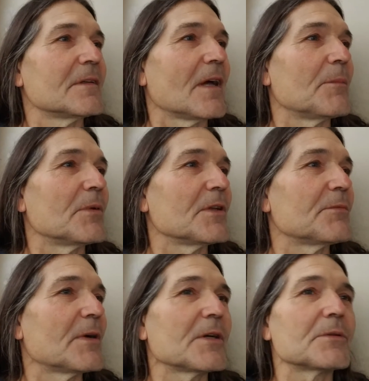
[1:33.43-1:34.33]
I believe
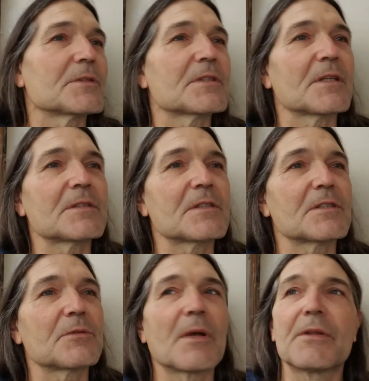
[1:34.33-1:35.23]
my own
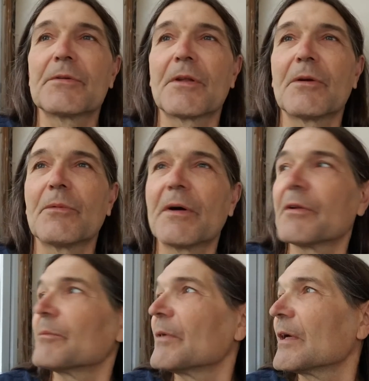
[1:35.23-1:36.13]
senses rather than a
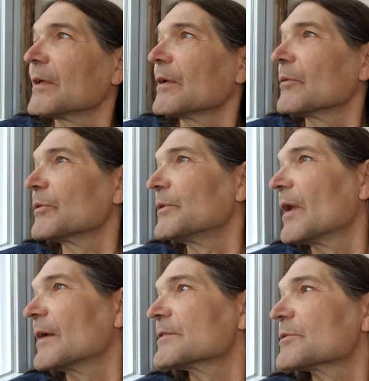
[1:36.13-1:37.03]
weatherman, and it would
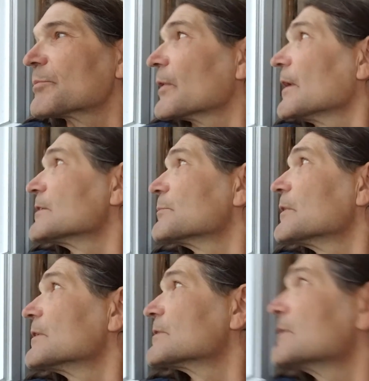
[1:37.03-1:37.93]
not surprise me
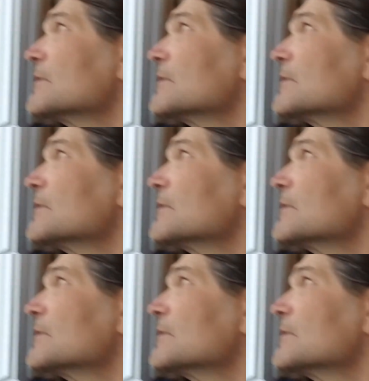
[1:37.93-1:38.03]
to see